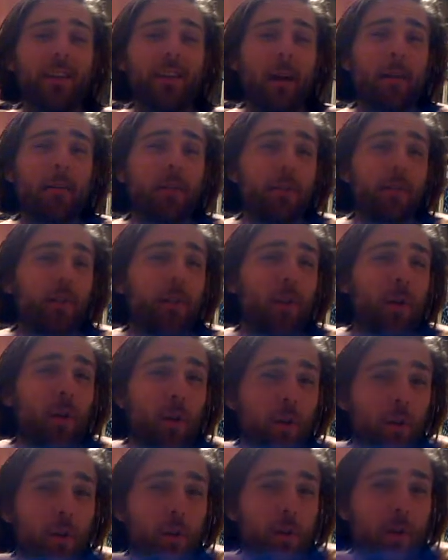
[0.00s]
it's time for an
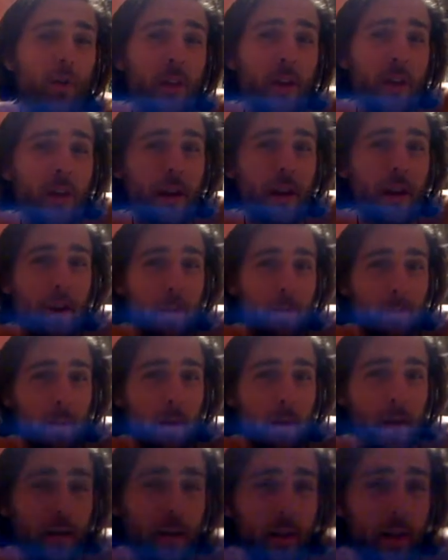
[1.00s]
old
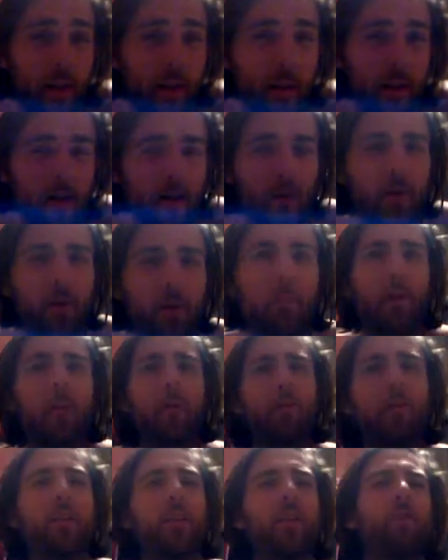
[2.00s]
America, maybe
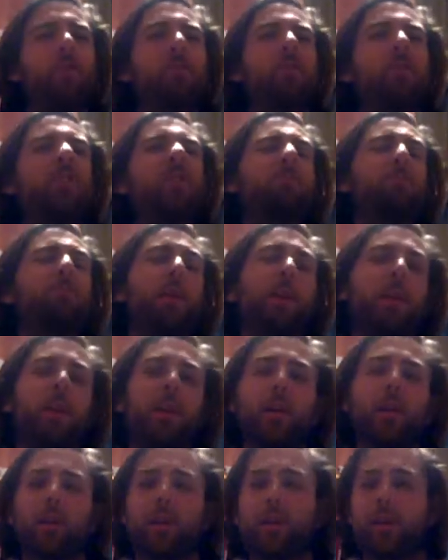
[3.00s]
with a new spin
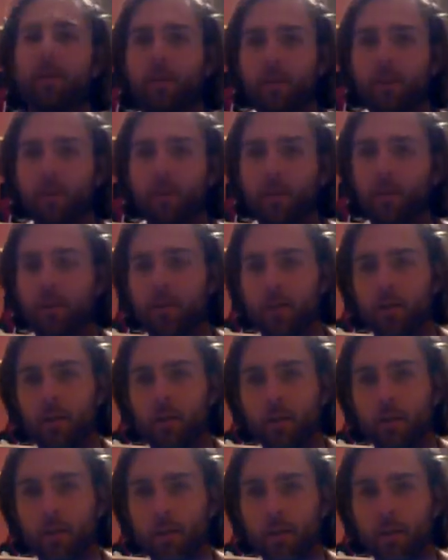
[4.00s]
on it.
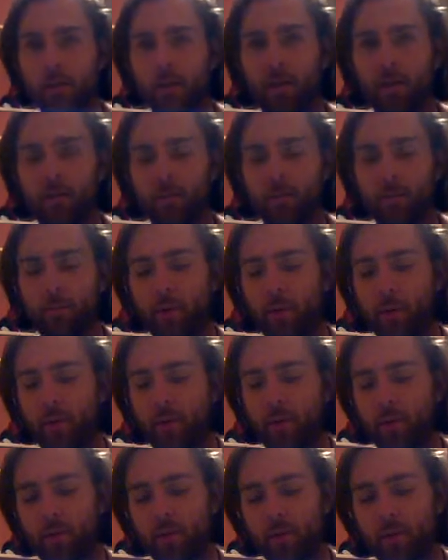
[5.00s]

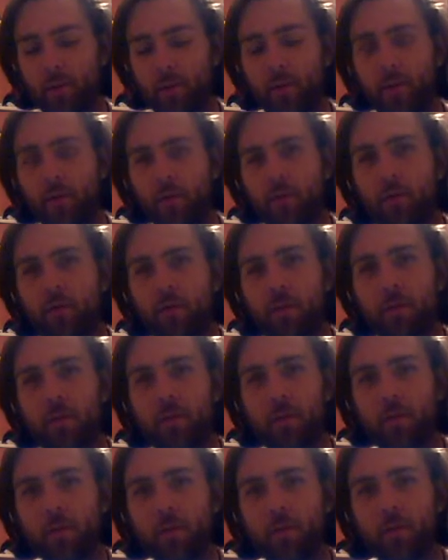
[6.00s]
But we're seeing a
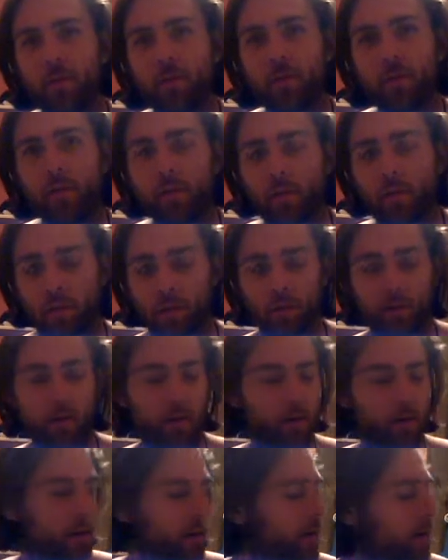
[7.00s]
reflection of
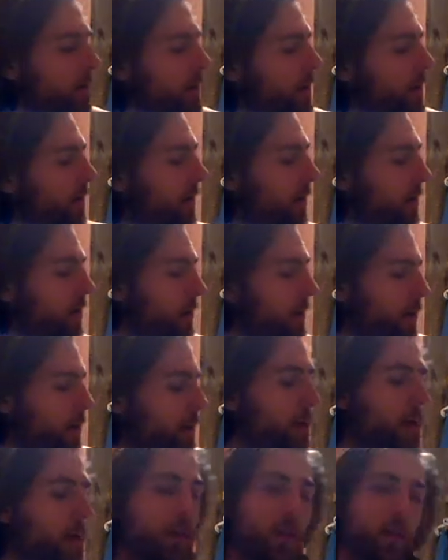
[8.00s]
the
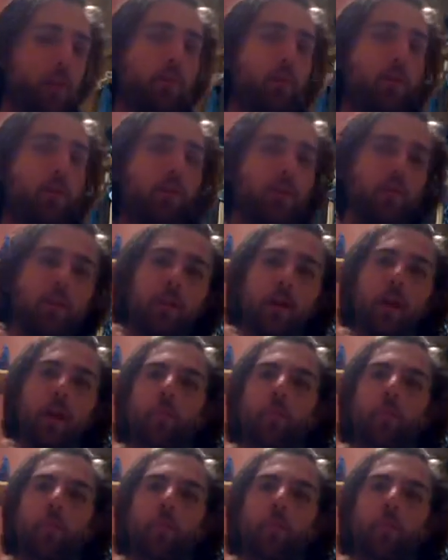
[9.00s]
American Revolution